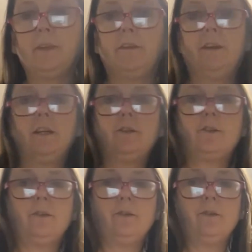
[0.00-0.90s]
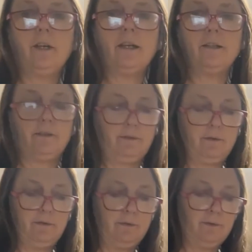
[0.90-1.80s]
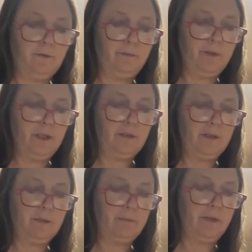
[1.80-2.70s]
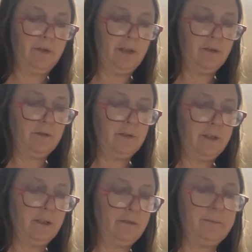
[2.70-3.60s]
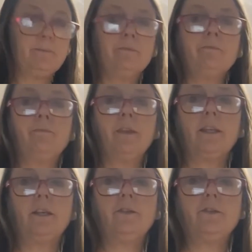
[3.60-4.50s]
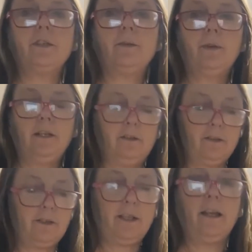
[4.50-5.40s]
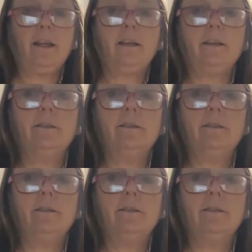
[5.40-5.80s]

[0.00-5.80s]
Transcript: If I can show you guys. Oops, there's his mouth. I'll hold it on. Can you see what he looks like?